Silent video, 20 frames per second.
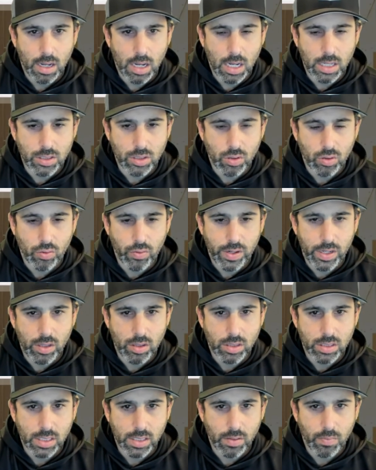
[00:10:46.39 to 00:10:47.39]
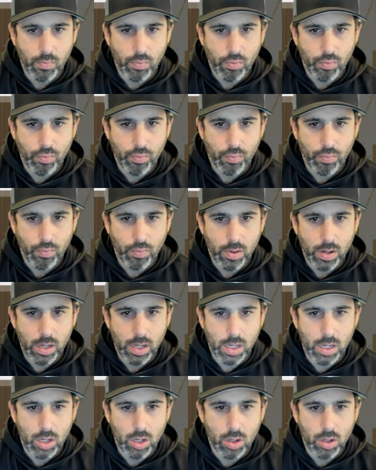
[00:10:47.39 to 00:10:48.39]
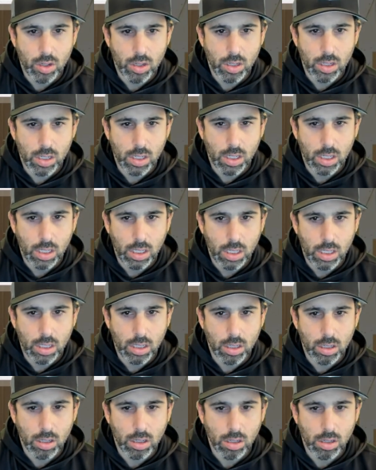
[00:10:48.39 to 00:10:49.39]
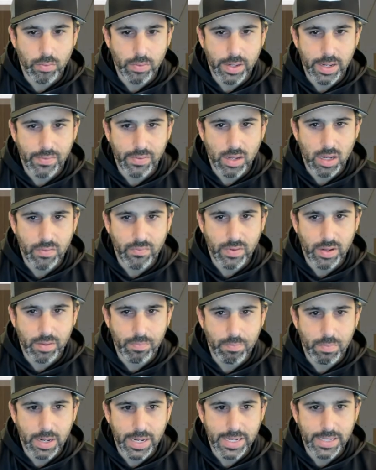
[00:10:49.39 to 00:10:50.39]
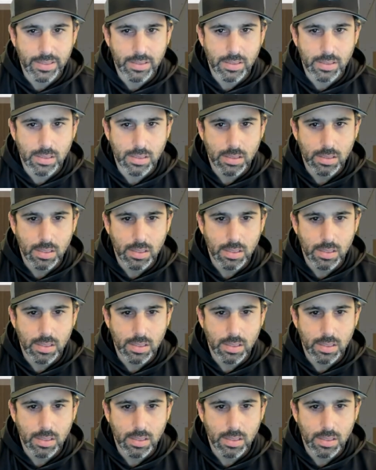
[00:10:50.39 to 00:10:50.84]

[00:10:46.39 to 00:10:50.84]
So green looks pretty good here. And we have the Unveiled Mites.